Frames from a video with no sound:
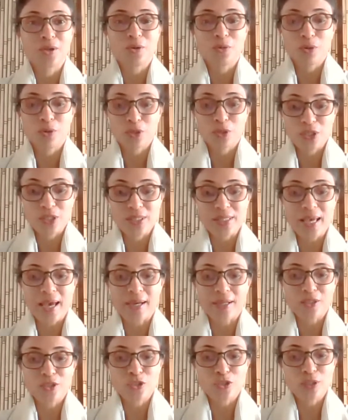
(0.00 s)
which is
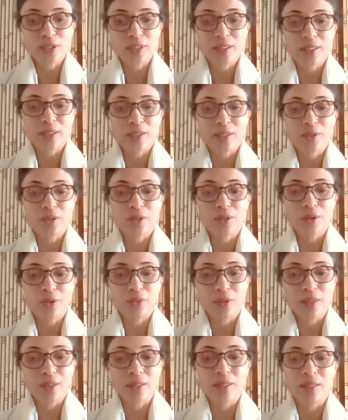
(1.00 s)
actually
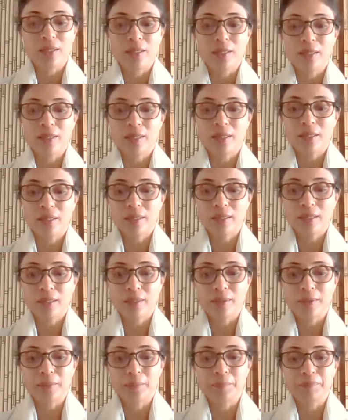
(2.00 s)
the
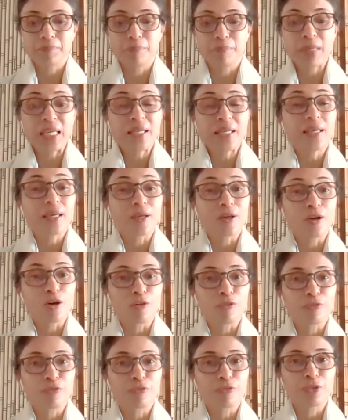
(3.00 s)
meaning
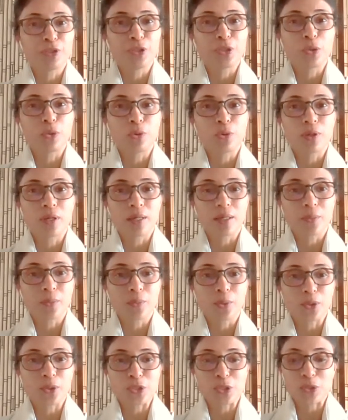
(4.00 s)
of yoga.
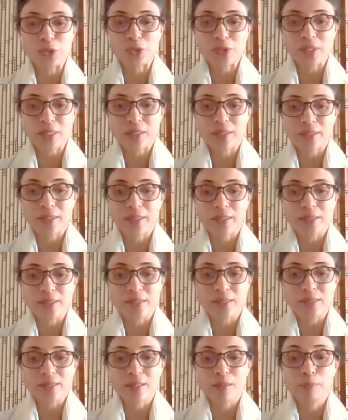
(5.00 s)
What you said
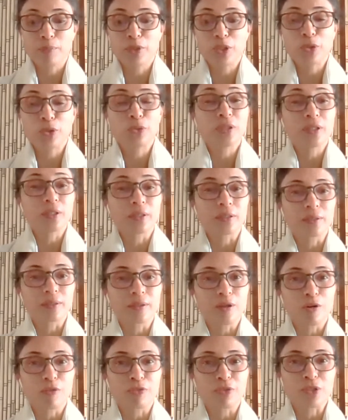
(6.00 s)
is communion
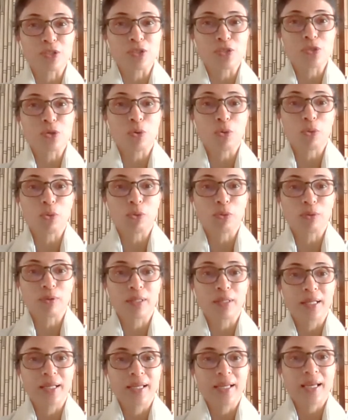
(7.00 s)
of the soul
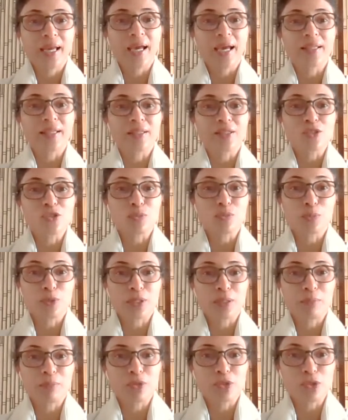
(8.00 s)
and the
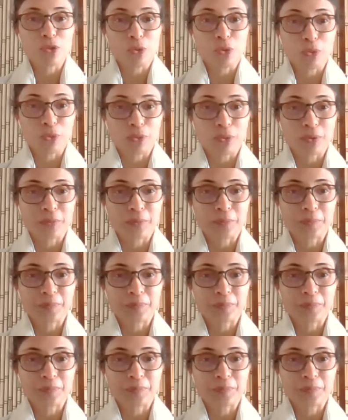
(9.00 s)
Supreme Soul.